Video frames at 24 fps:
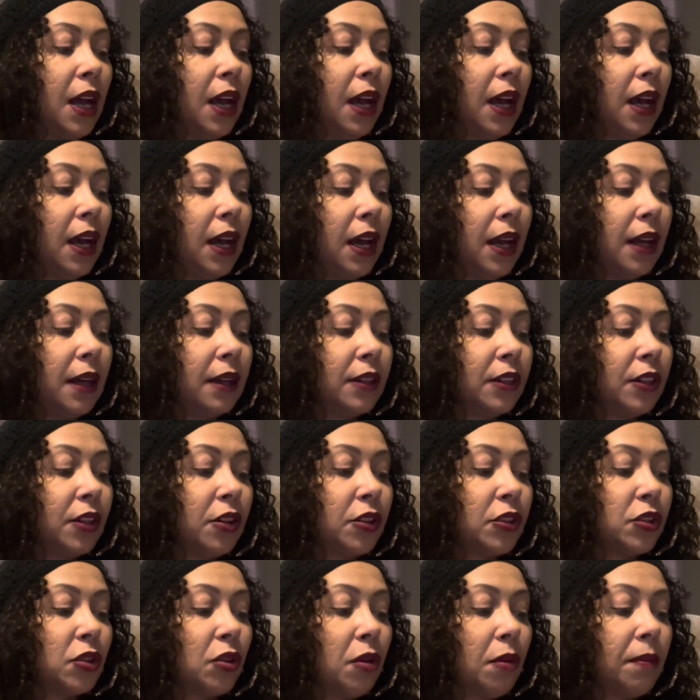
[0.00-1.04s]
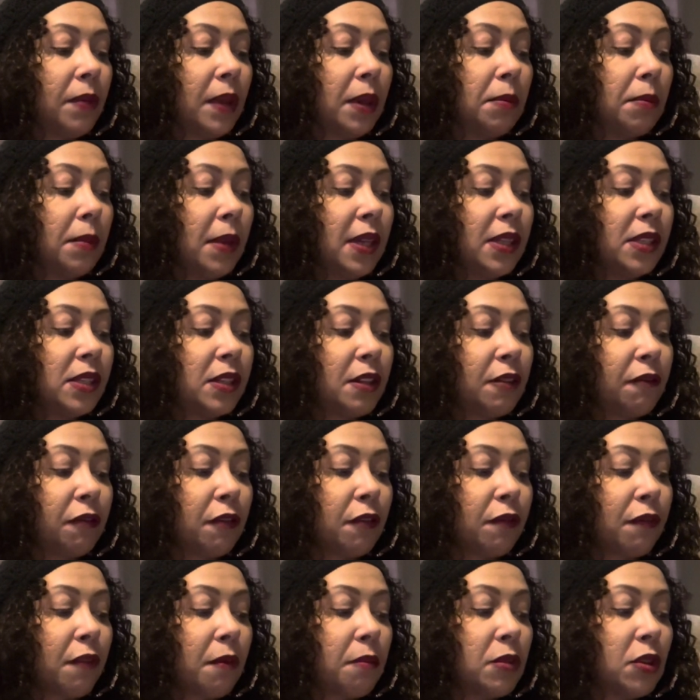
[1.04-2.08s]
soulmate may differ
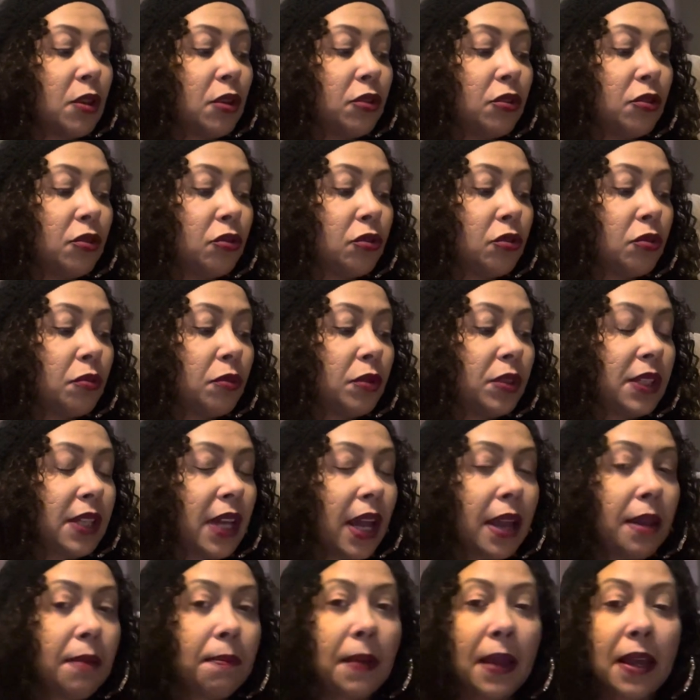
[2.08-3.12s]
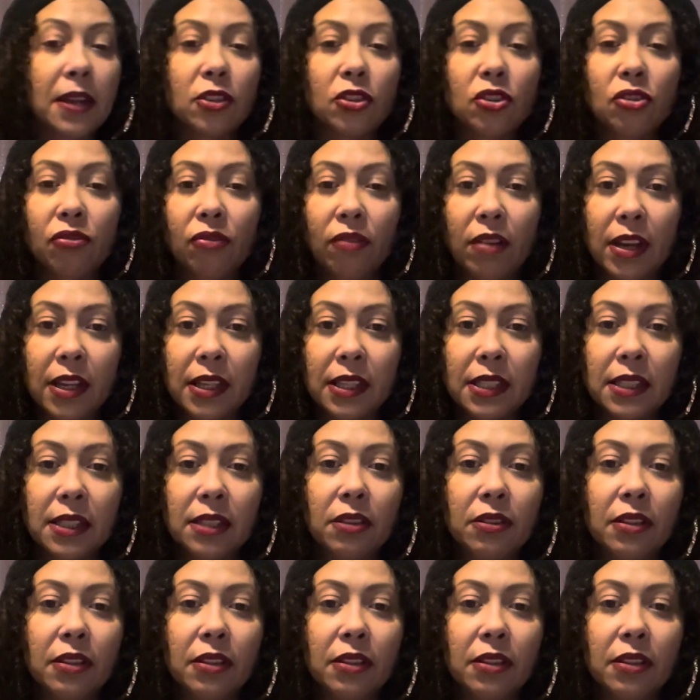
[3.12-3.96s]
from your usual type, and trust.